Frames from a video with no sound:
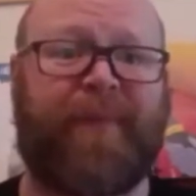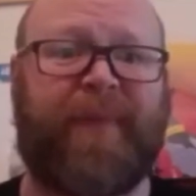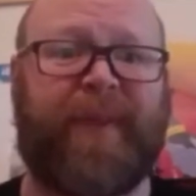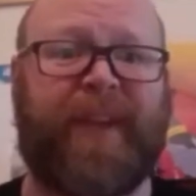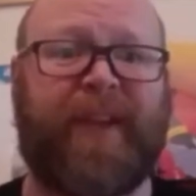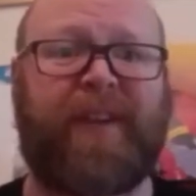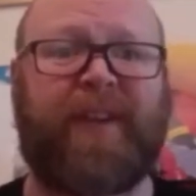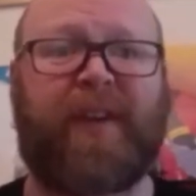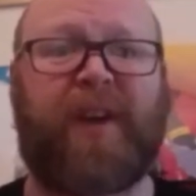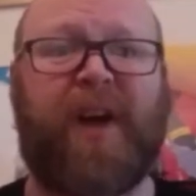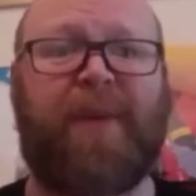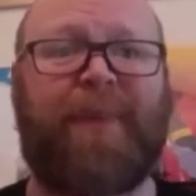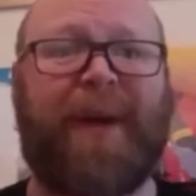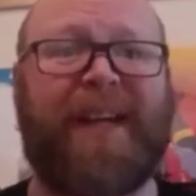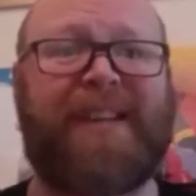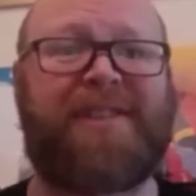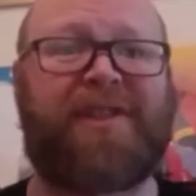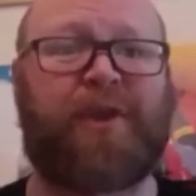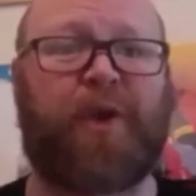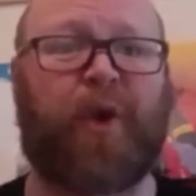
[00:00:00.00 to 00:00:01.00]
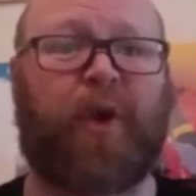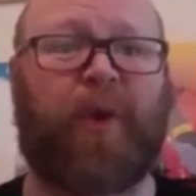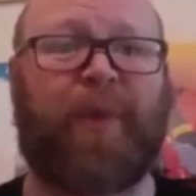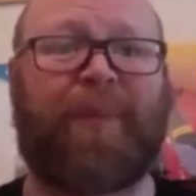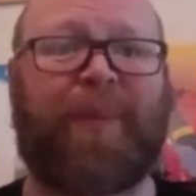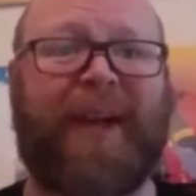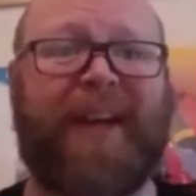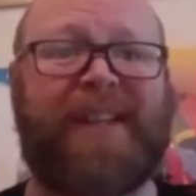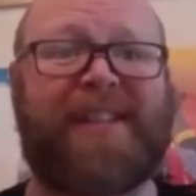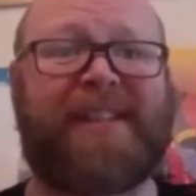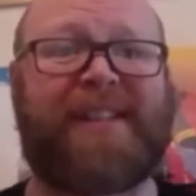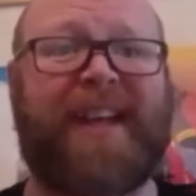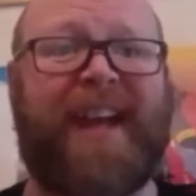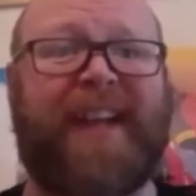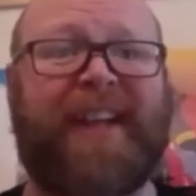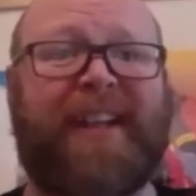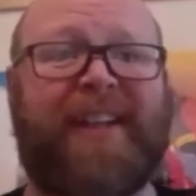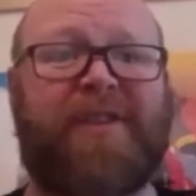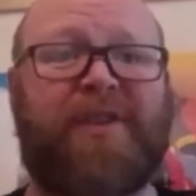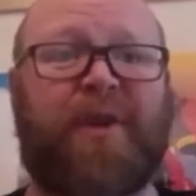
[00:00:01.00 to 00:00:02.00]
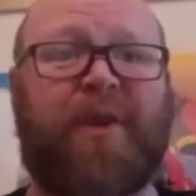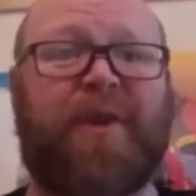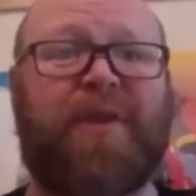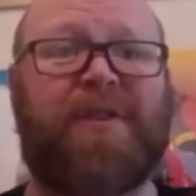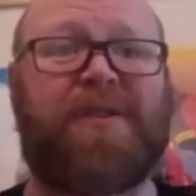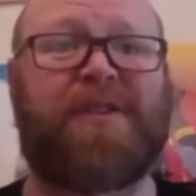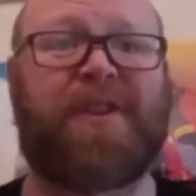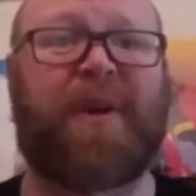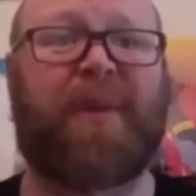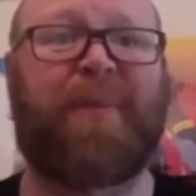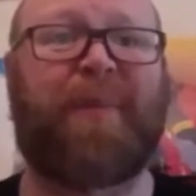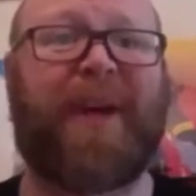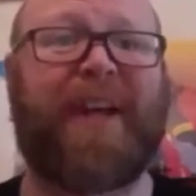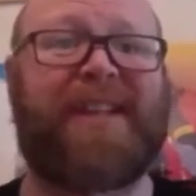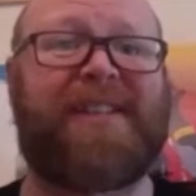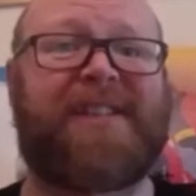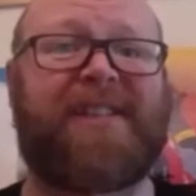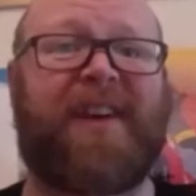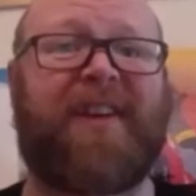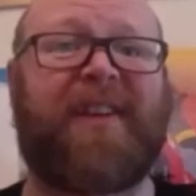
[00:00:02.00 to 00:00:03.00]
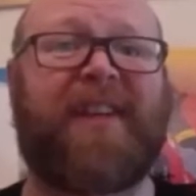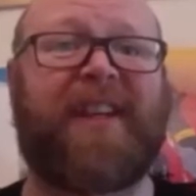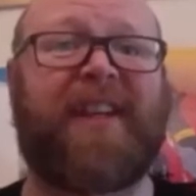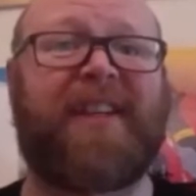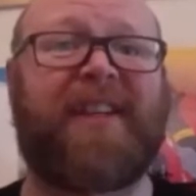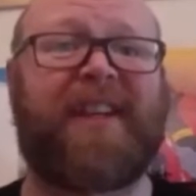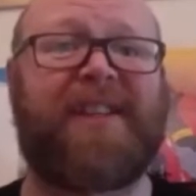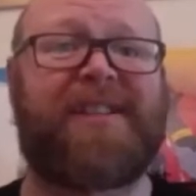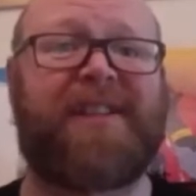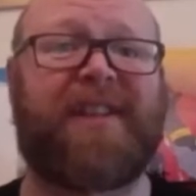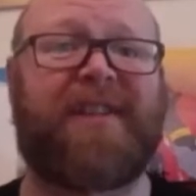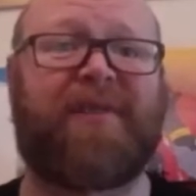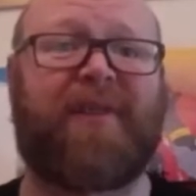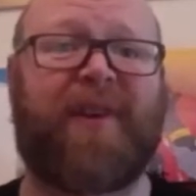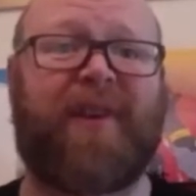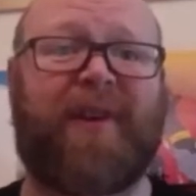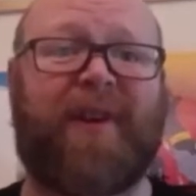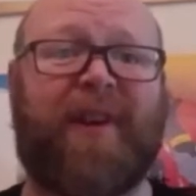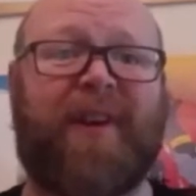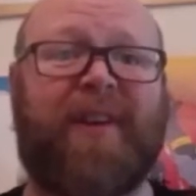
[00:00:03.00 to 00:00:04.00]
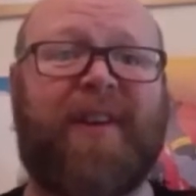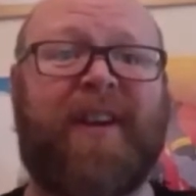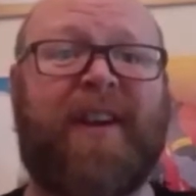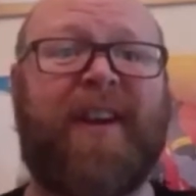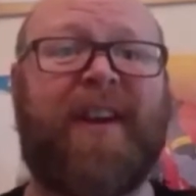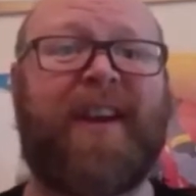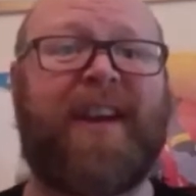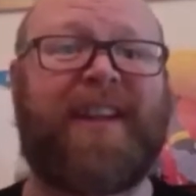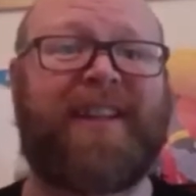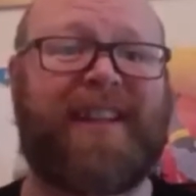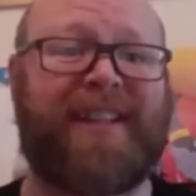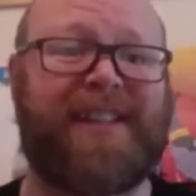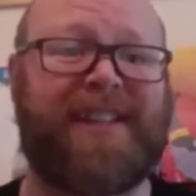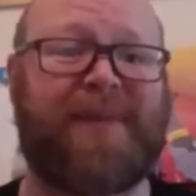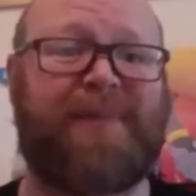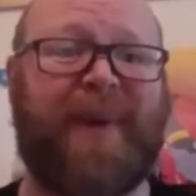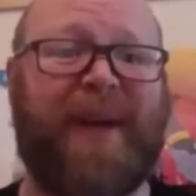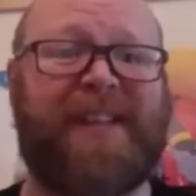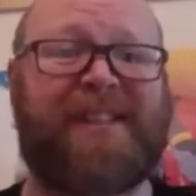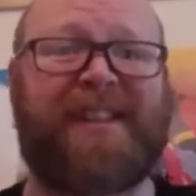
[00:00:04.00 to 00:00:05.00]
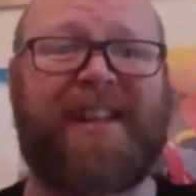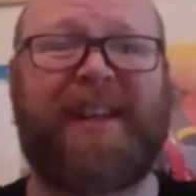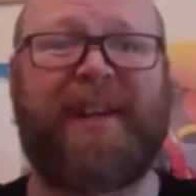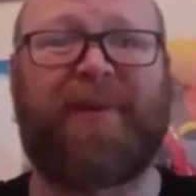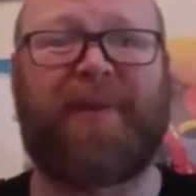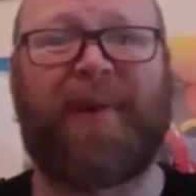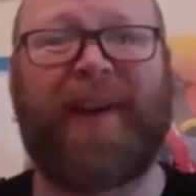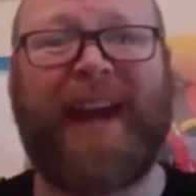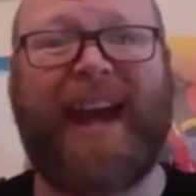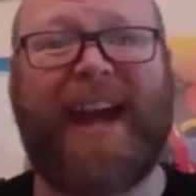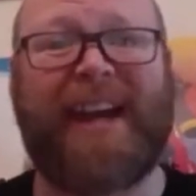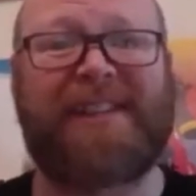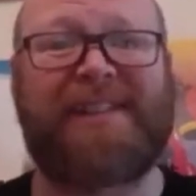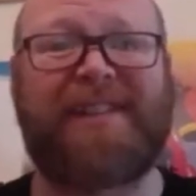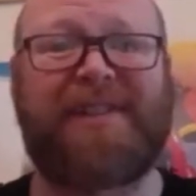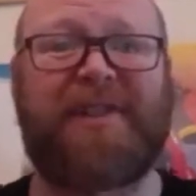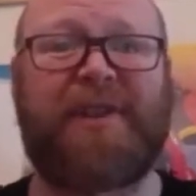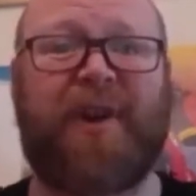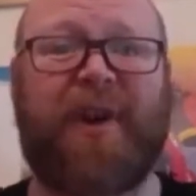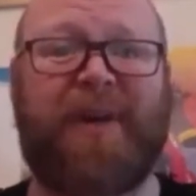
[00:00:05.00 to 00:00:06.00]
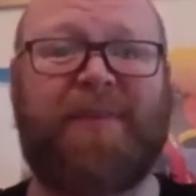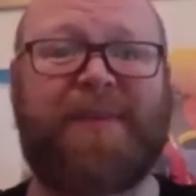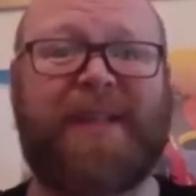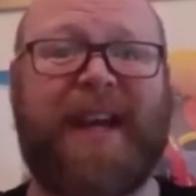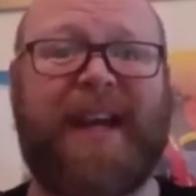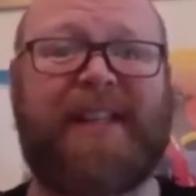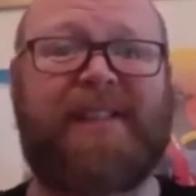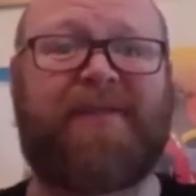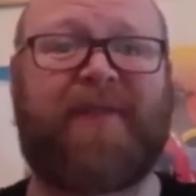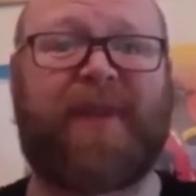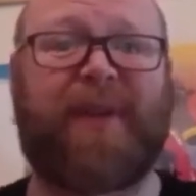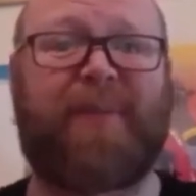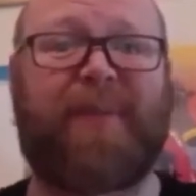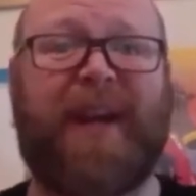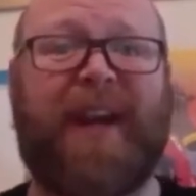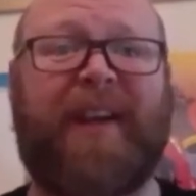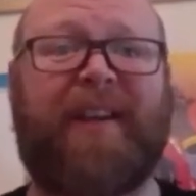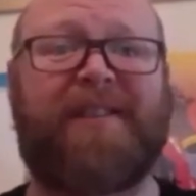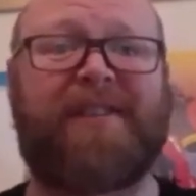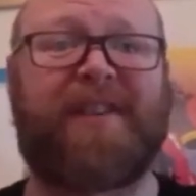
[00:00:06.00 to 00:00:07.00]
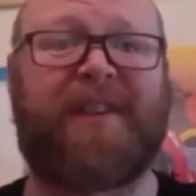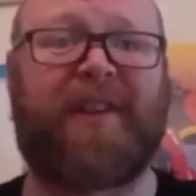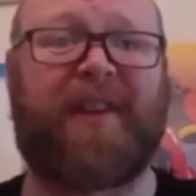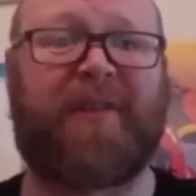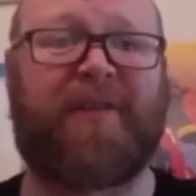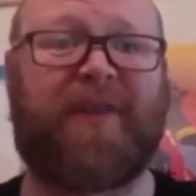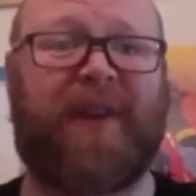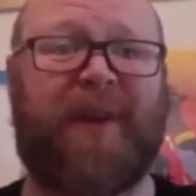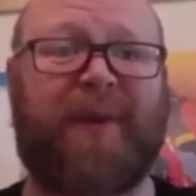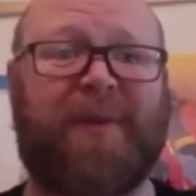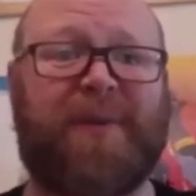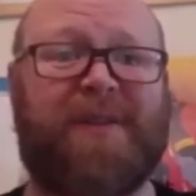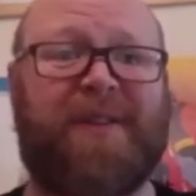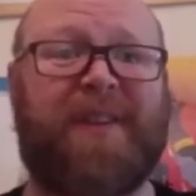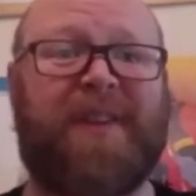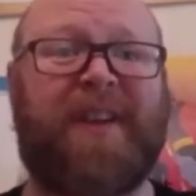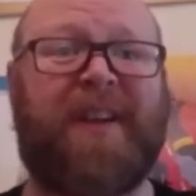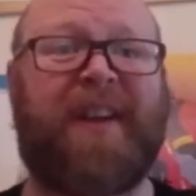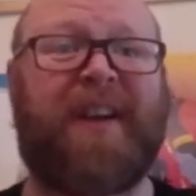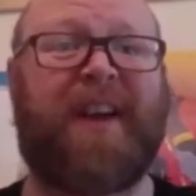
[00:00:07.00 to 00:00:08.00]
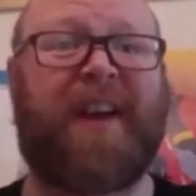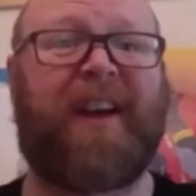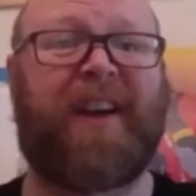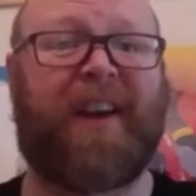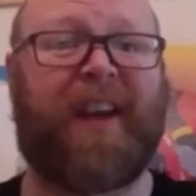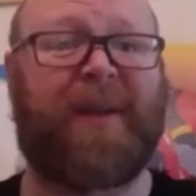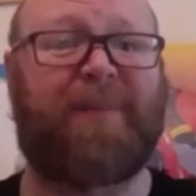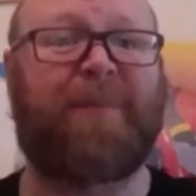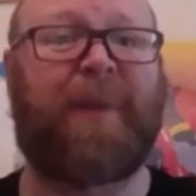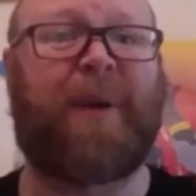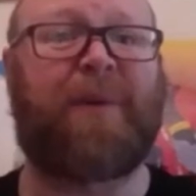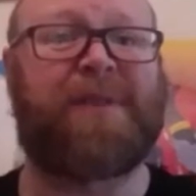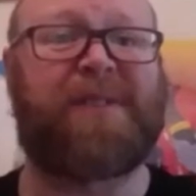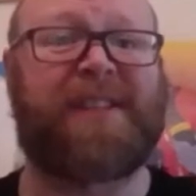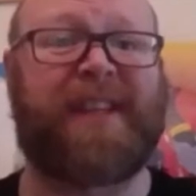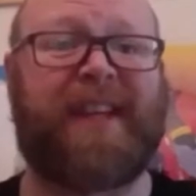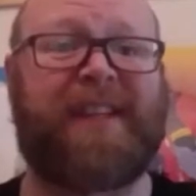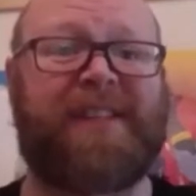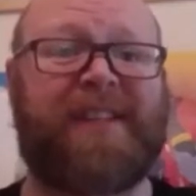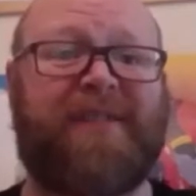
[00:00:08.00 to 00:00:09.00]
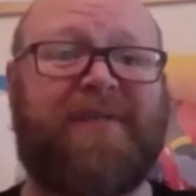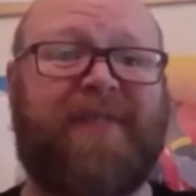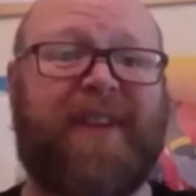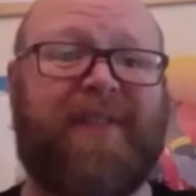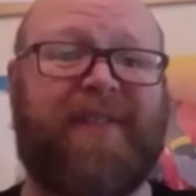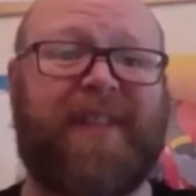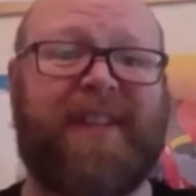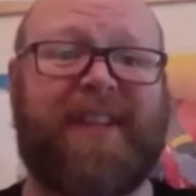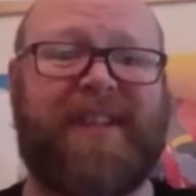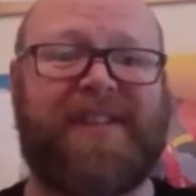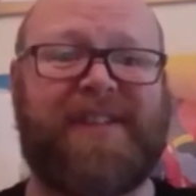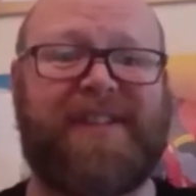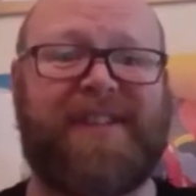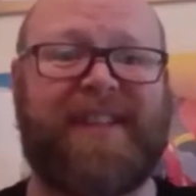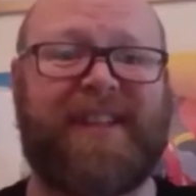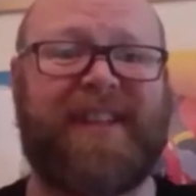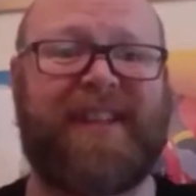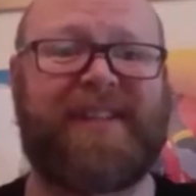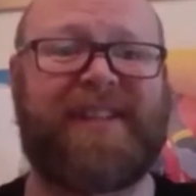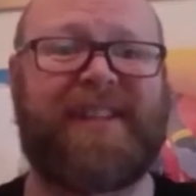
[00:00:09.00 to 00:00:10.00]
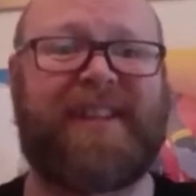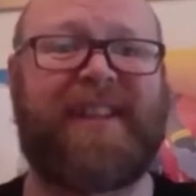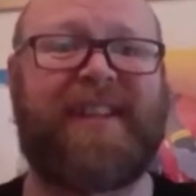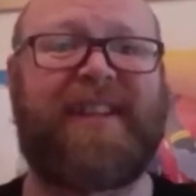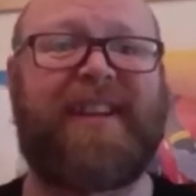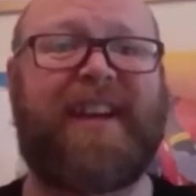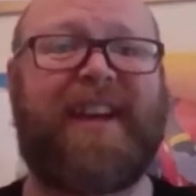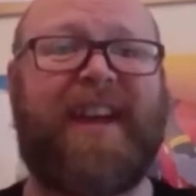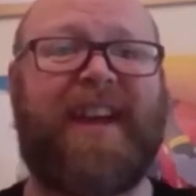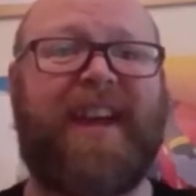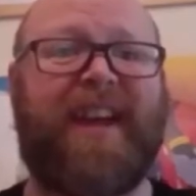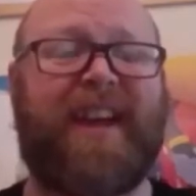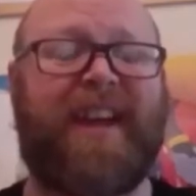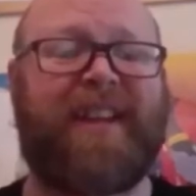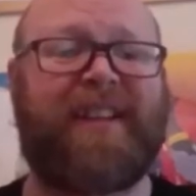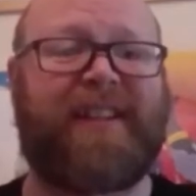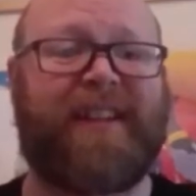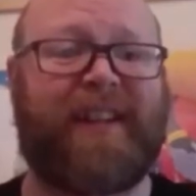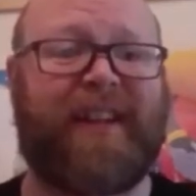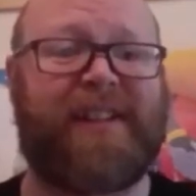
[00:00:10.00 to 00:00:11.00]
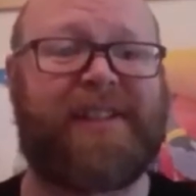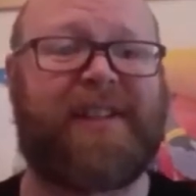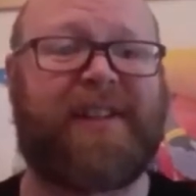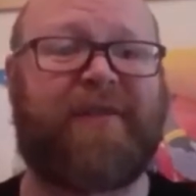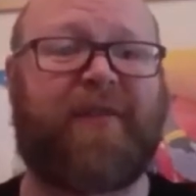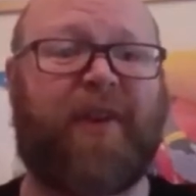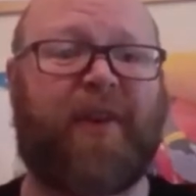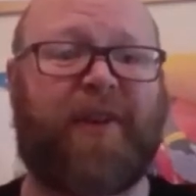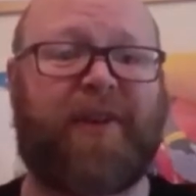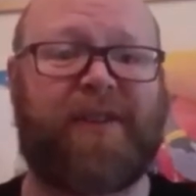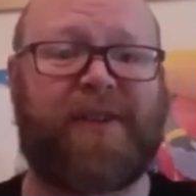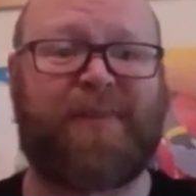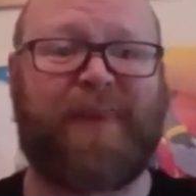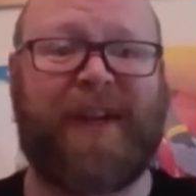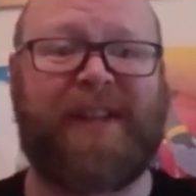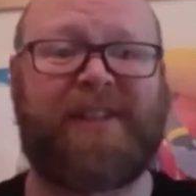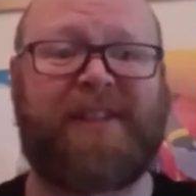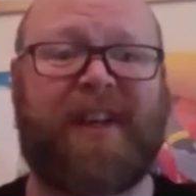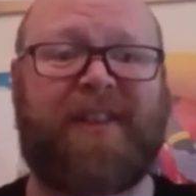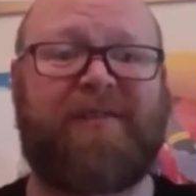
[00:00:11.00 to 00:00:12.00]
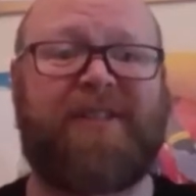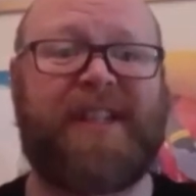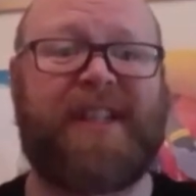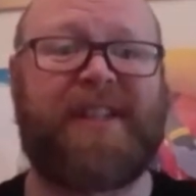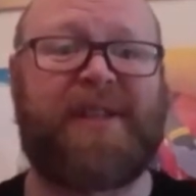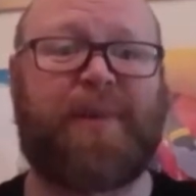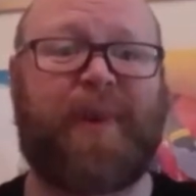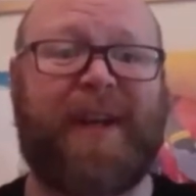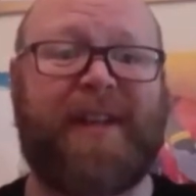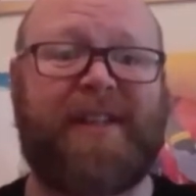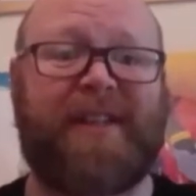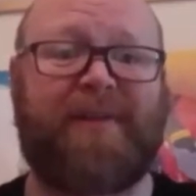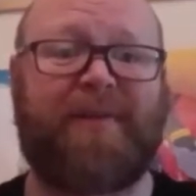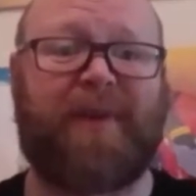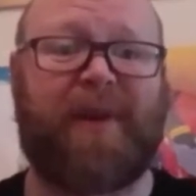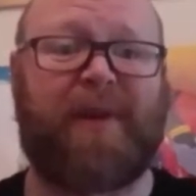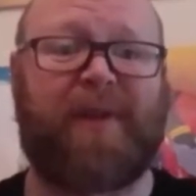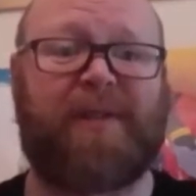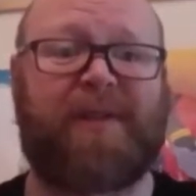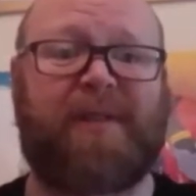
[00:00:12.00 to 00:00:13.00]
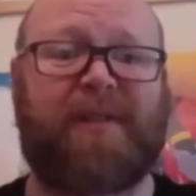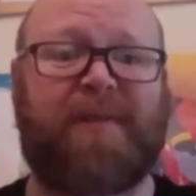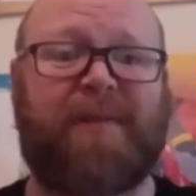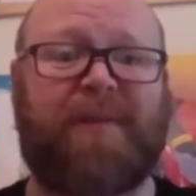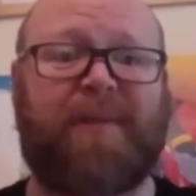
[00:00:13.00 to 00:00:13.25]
The combat is turn-based, and the turns are based on the initiative order. This is basically a reaction time test for the players and their foes. Like most things in 5th edition D&D, the initiative order is based off D20 rolls.